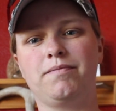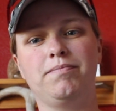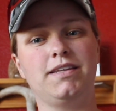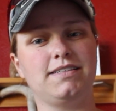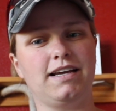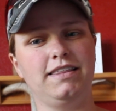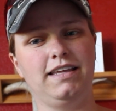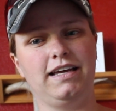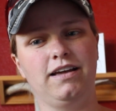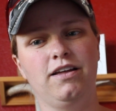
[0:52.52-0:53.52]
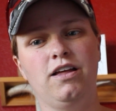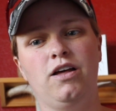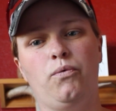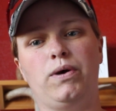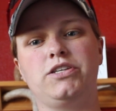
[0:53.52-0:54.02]
The second thing
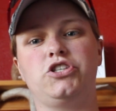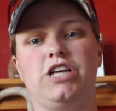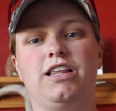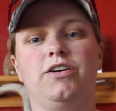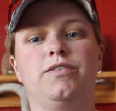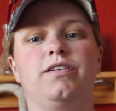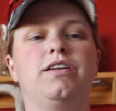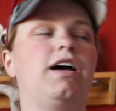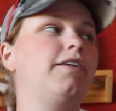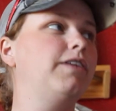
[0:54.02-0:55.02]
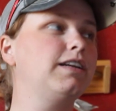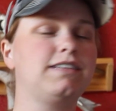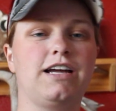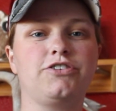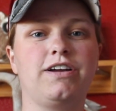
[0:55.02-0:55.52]
was jello. Not even
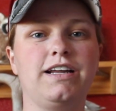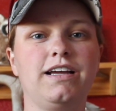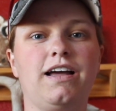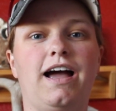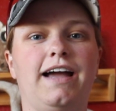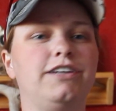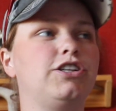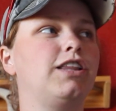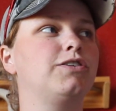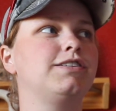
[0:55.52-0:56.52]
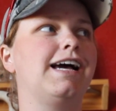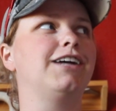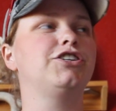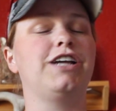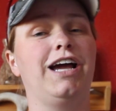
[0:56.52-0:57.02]
exaggerating, I had jello
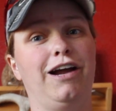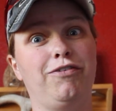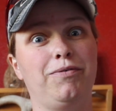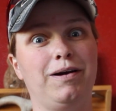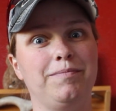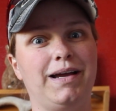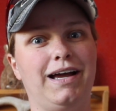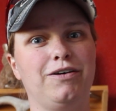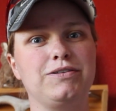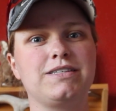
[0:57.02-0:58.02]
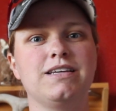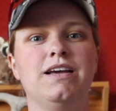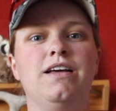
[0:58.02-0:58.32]
stashed everywhere in my house.